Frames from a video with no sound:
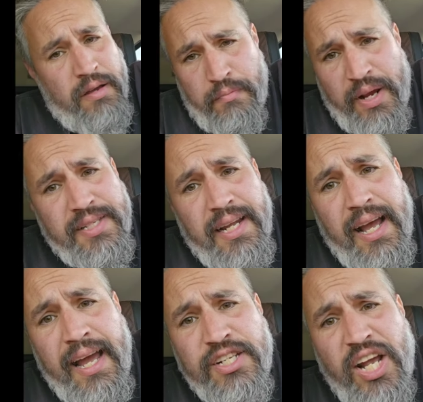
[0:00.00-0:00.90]
Brain's gonna
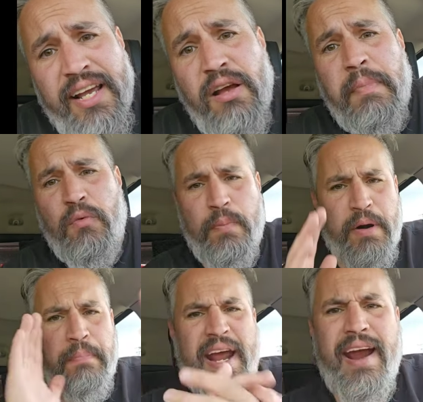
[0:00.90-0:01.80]
hijack you, but we're
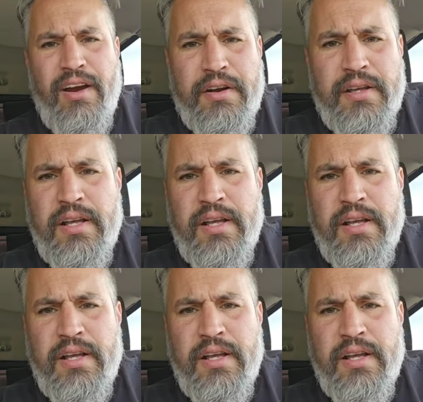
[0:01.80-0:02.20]
prepared.